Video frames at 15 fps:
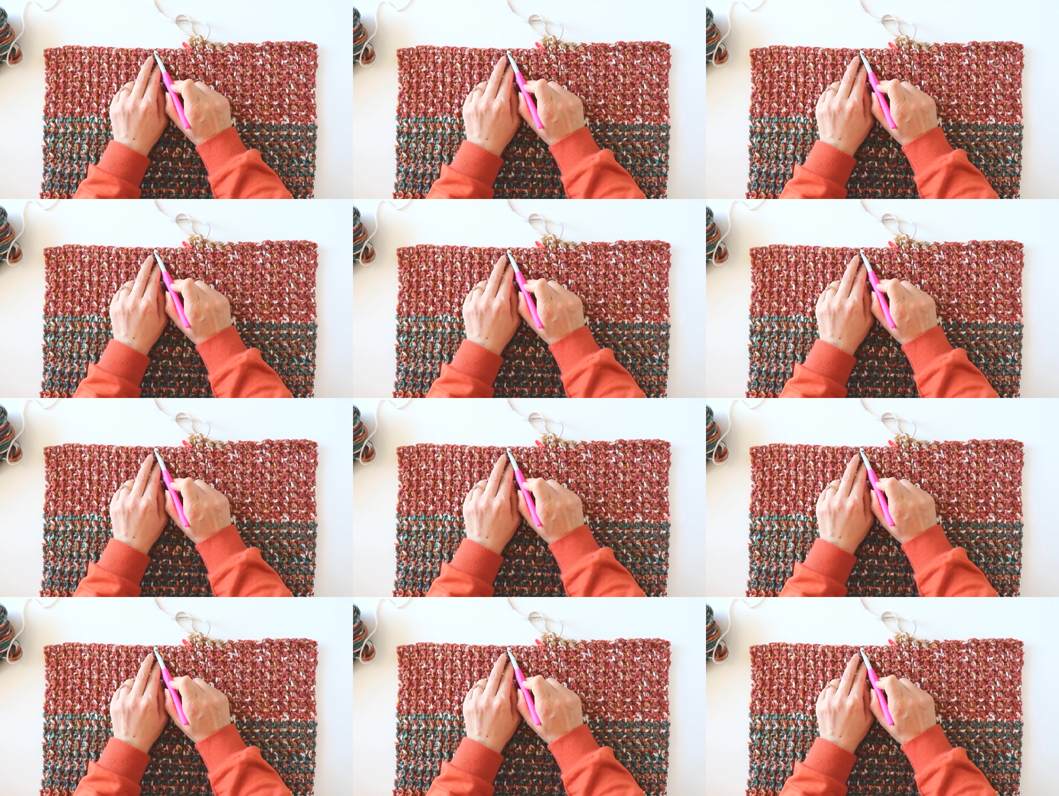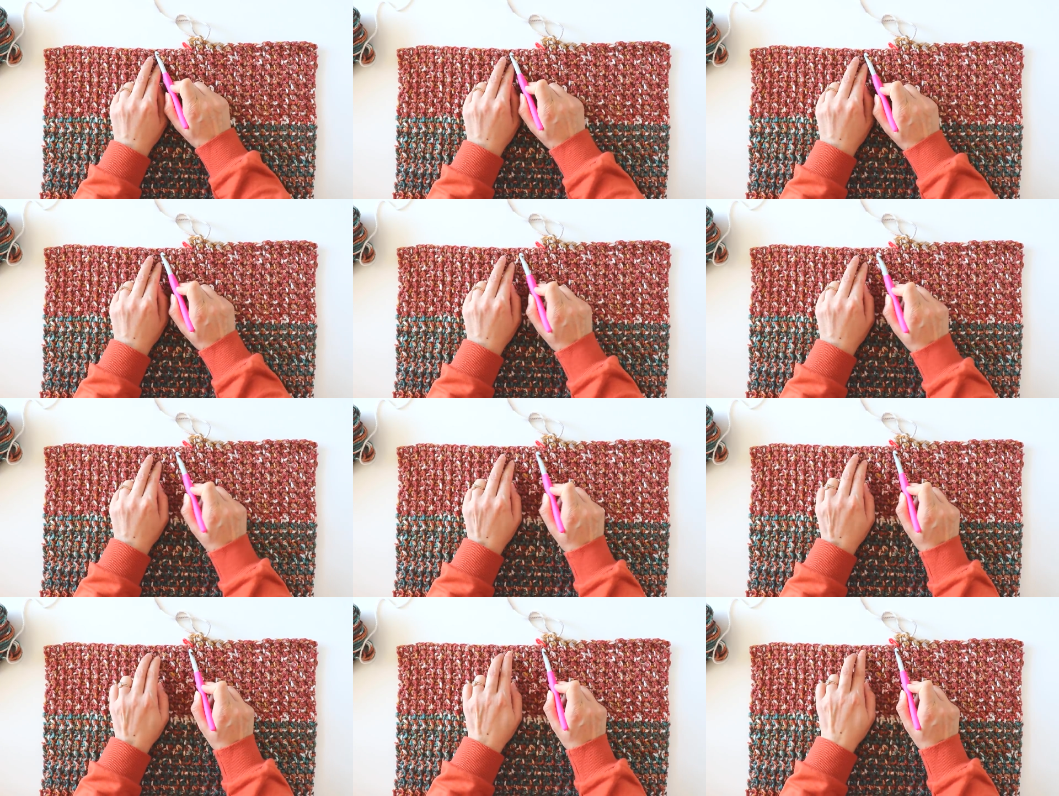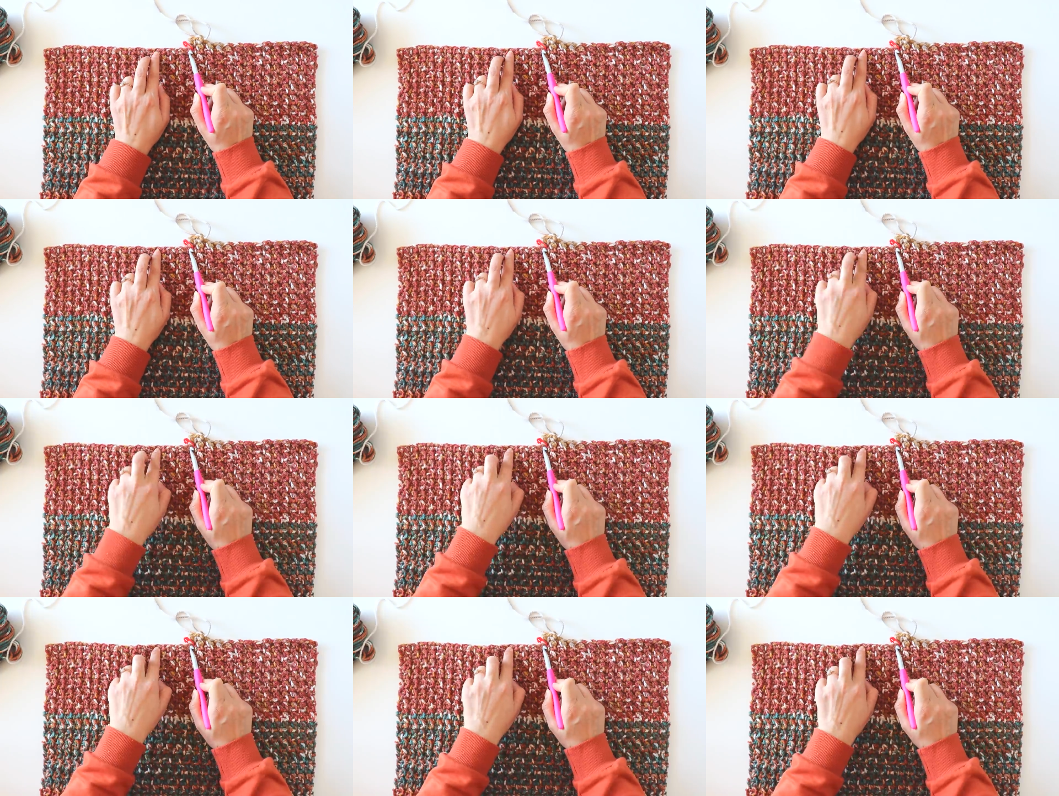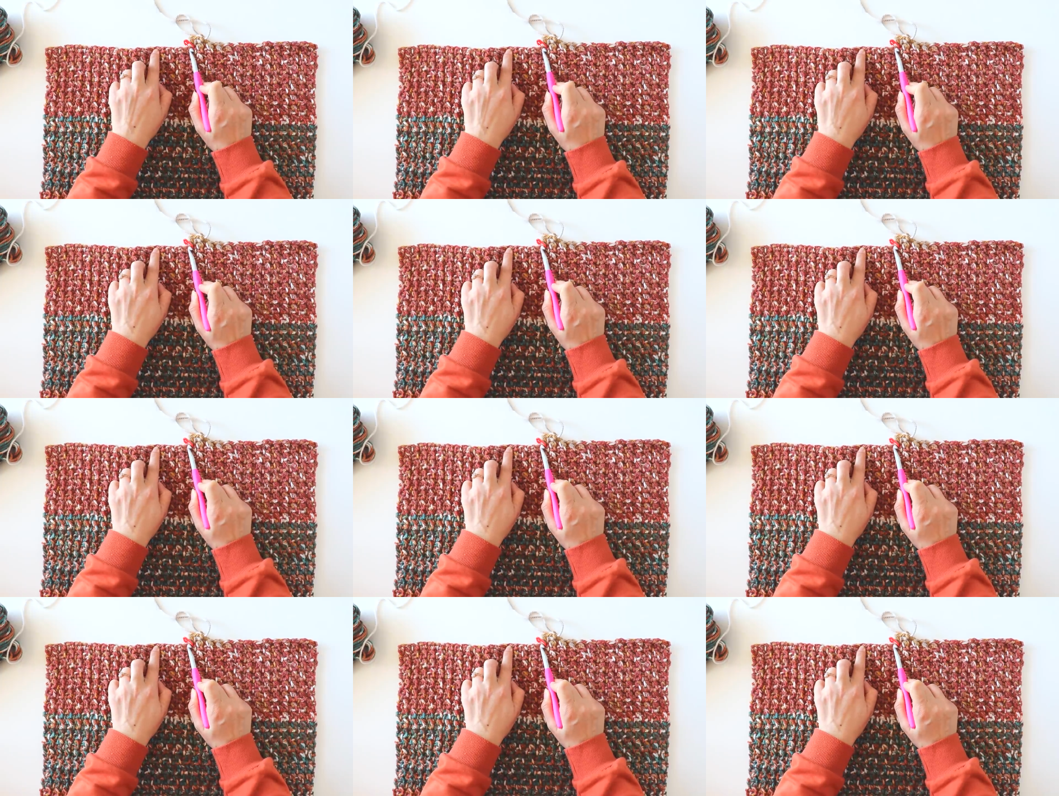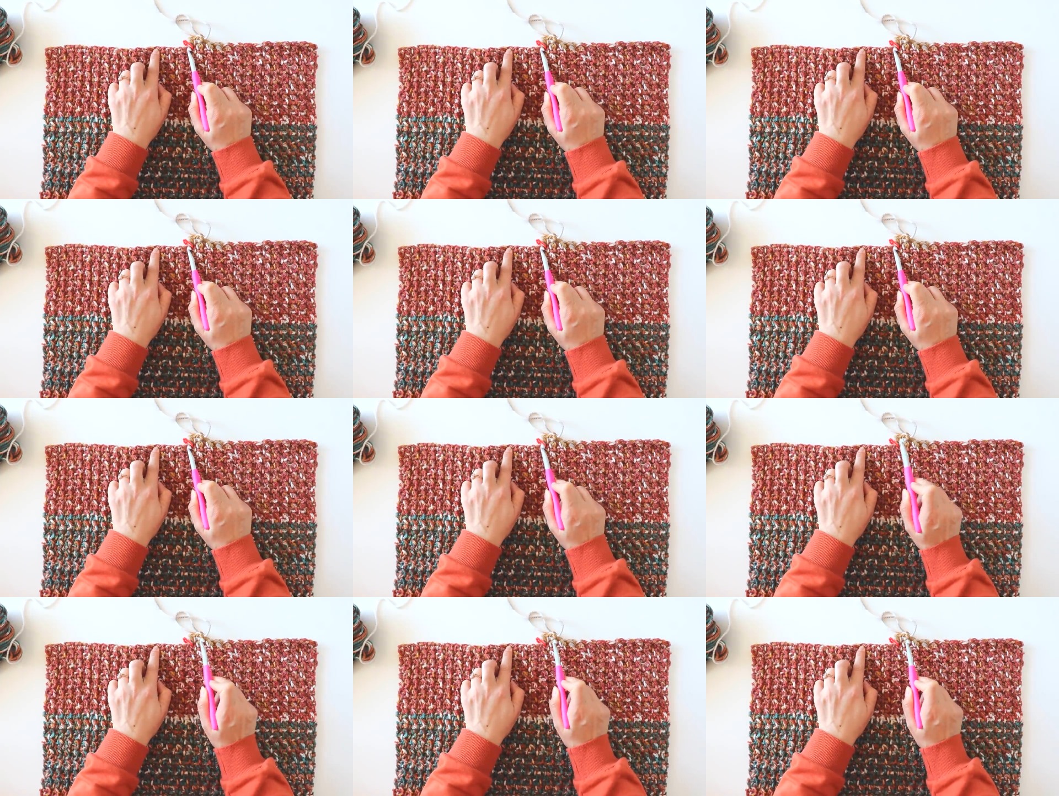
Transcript: Nobody's mouth can be seen.